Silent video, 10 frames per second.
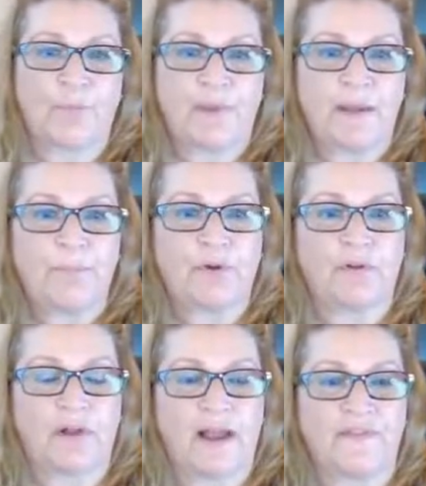
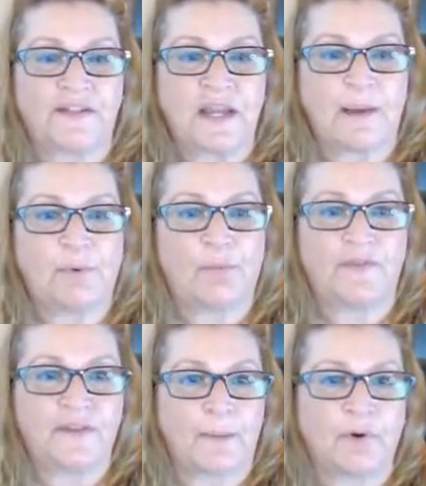people at the table
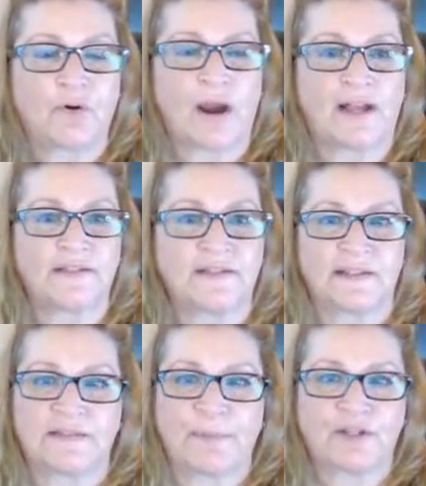with Democrats,
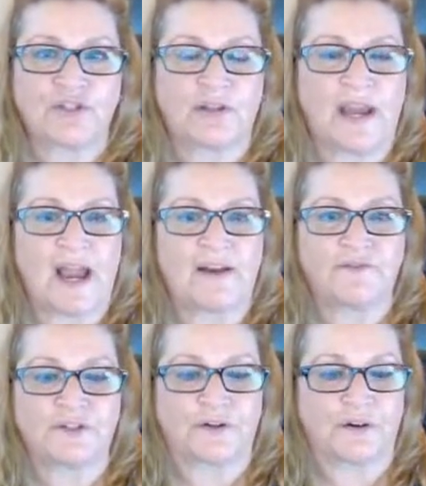especially
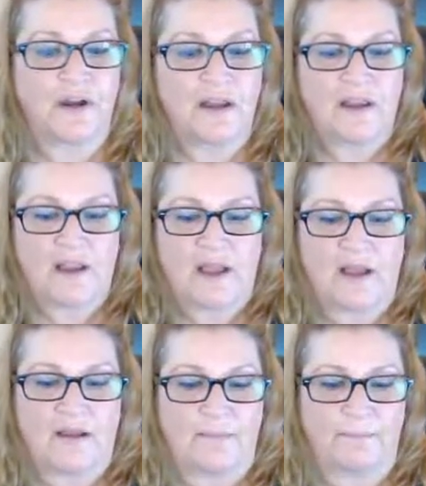after
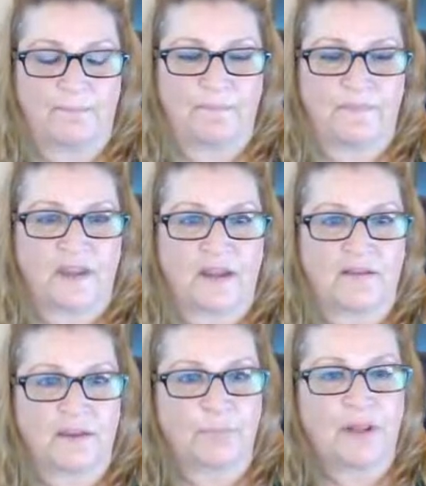
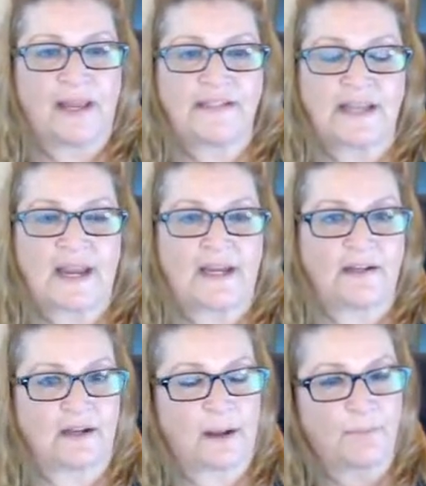the play date,
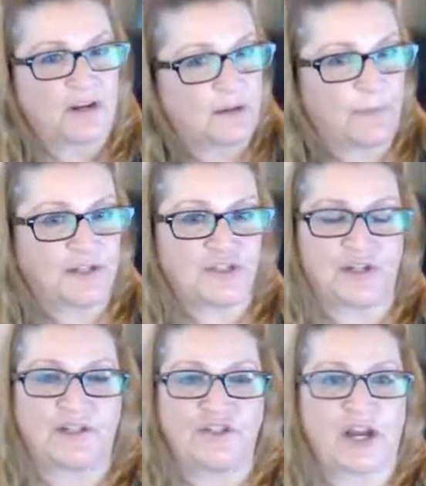and I'm going to
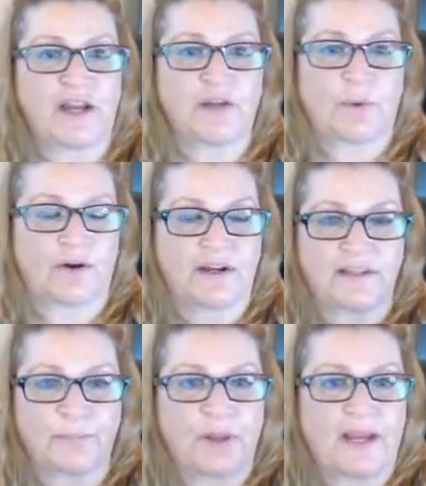mention in January,
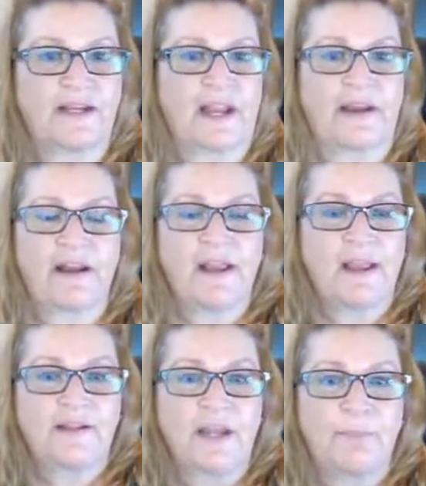the play date. Mm-hmm.
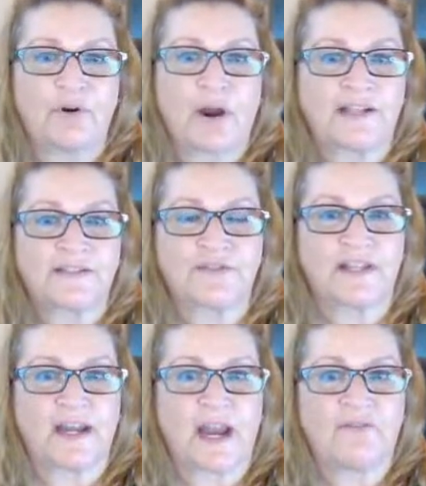Democrats are
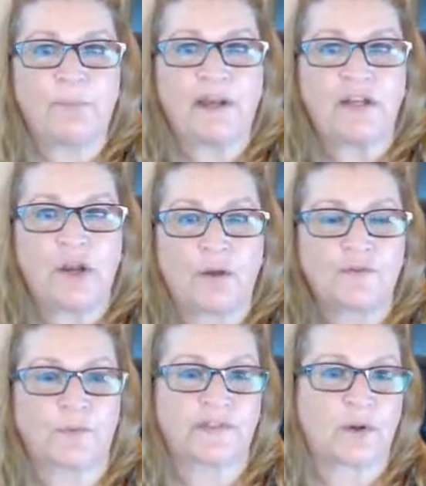saying everybody
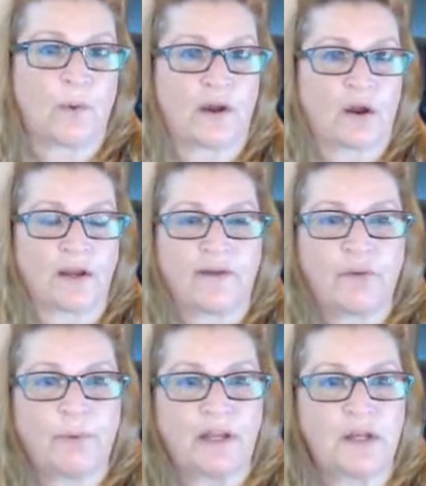knows what's going on.
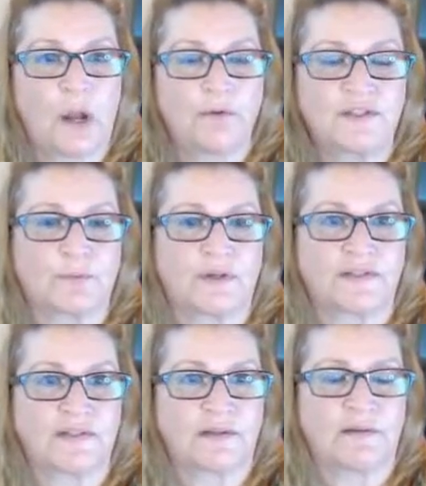Everybody knows
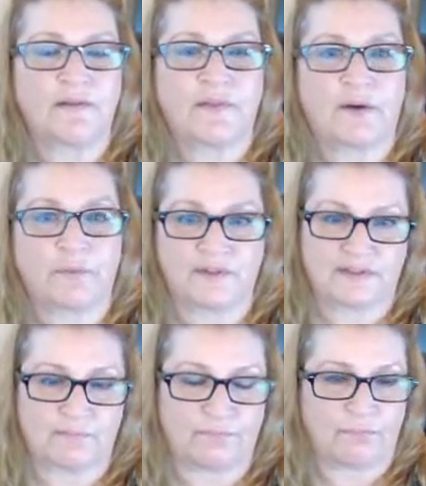there
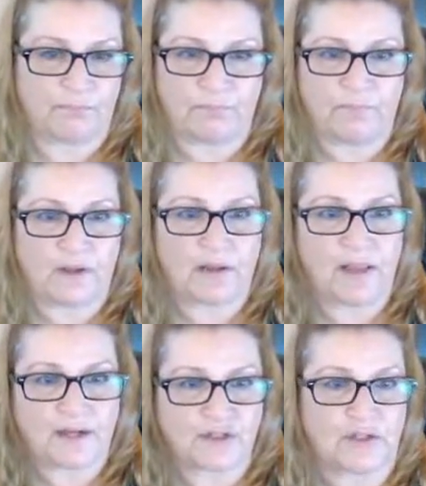was
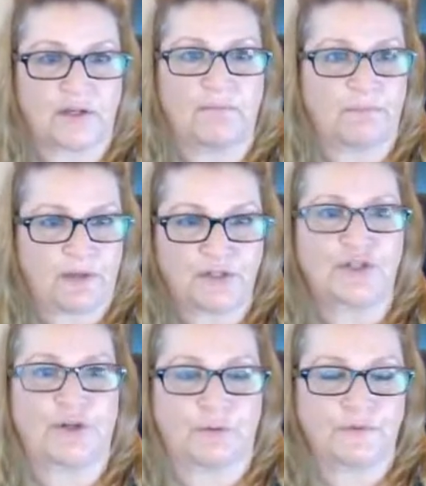election
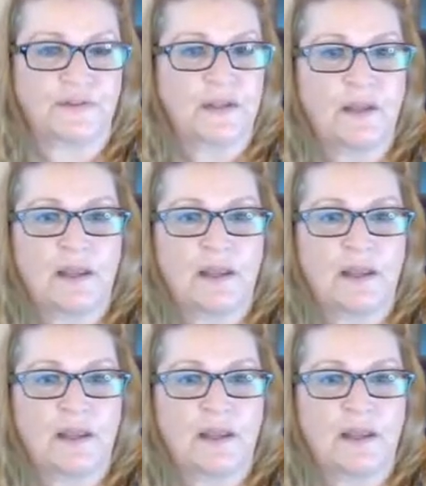issues.